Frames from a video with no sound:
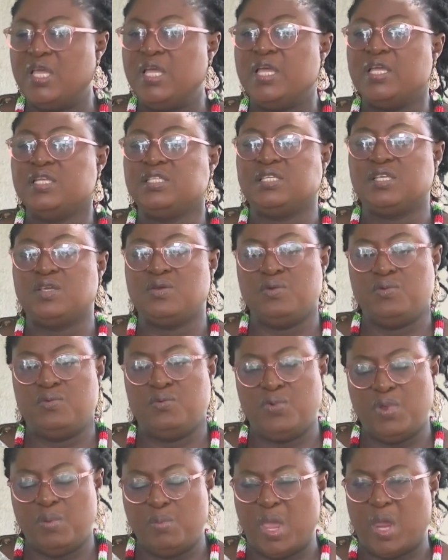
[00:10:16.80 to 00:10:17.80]
In the
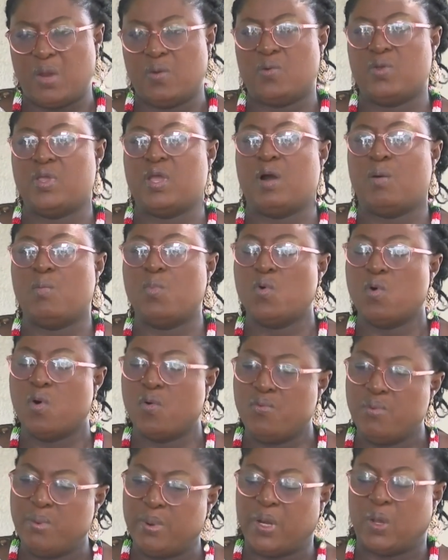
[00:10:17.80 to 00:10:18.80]
women, a more
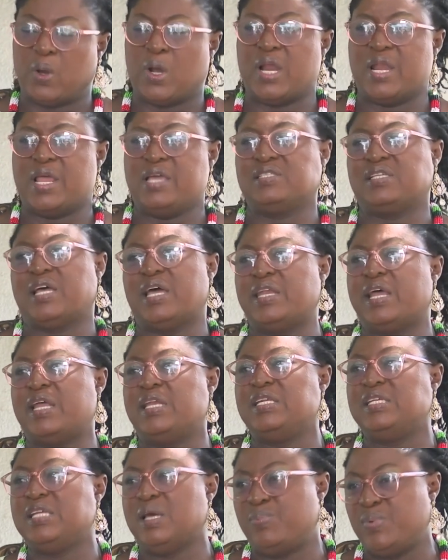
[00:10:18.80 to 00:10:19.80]
women organizer and
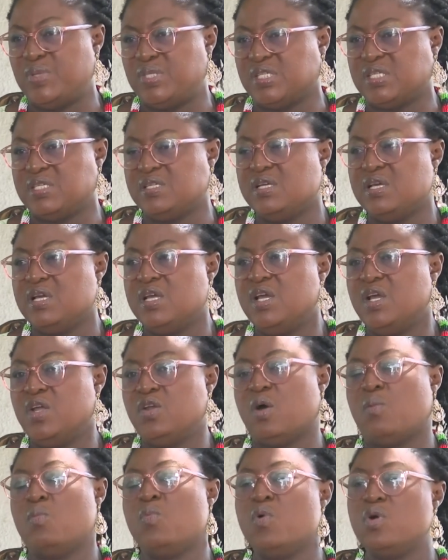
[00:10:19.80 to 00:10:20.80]
any deputy.
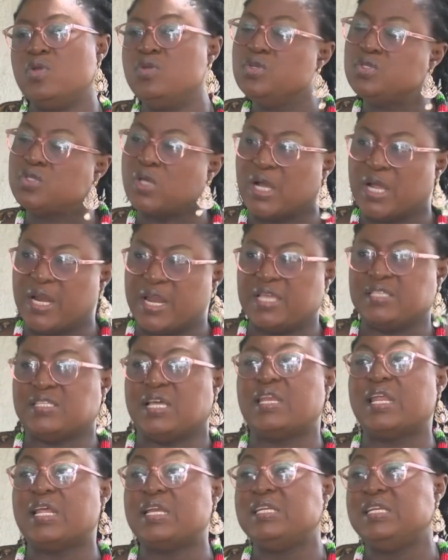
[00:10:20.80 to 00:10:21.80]
No more youth organizer
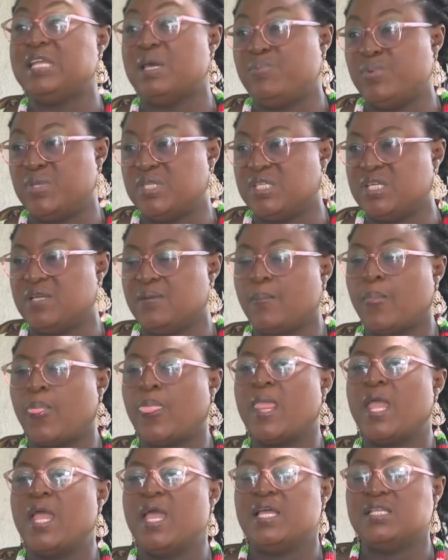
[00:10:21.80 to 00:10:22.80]
and any deputy.
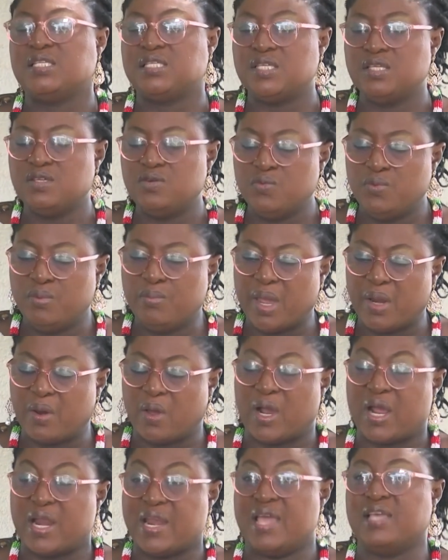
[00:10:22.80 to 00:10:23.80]
In the women
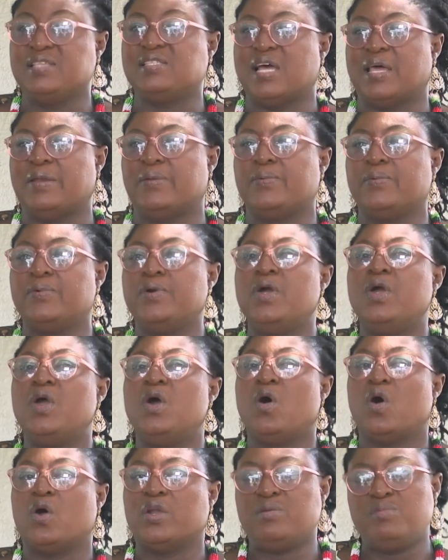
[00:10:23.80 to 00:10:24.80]
organizer, no,
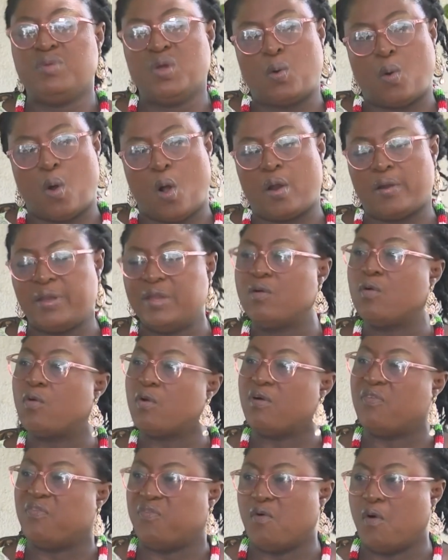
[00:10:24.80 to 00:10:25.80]
or the make court name
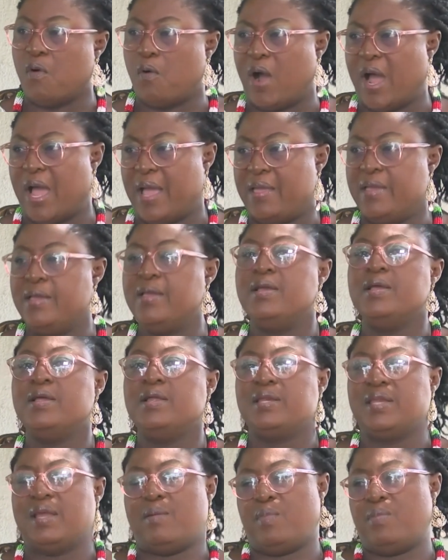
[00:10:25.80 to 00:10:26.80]
crop for what?
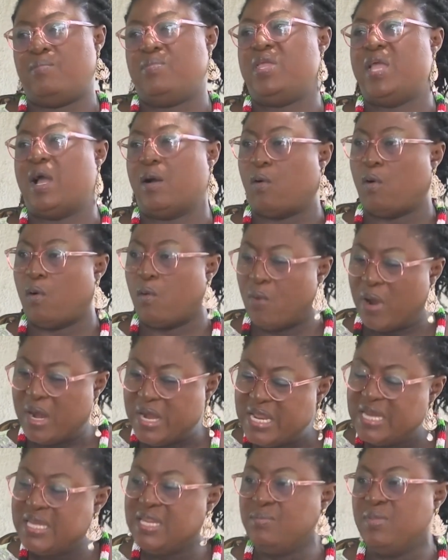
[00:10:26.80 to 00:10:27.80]
Nam Yako, or
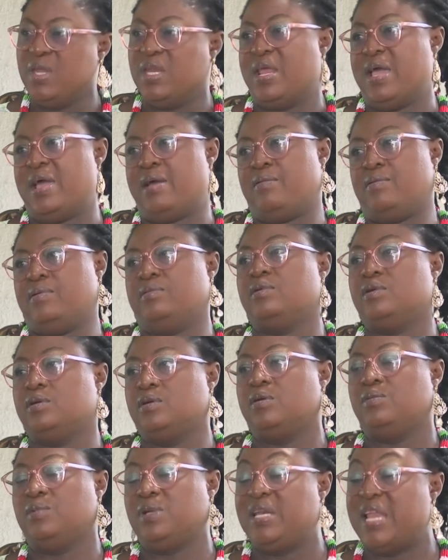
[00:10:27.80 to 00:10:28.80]
leading me na
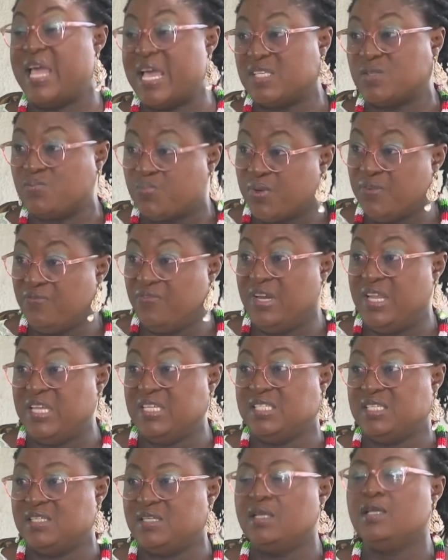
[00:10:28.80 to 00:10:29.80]
less
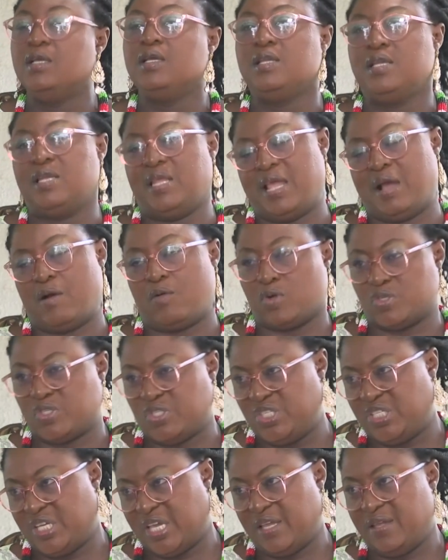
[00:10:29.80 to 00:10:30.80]
privilege. Na Yako
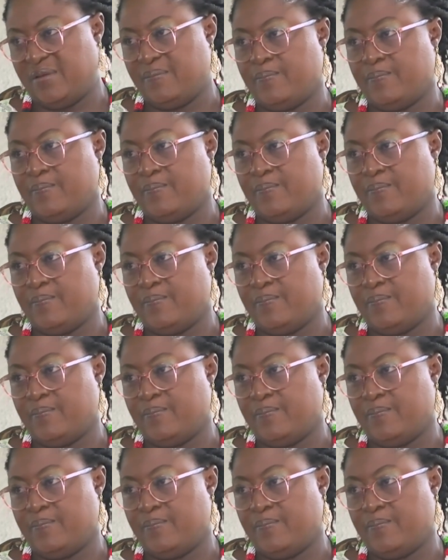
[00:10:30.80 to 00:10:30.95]
Chiche.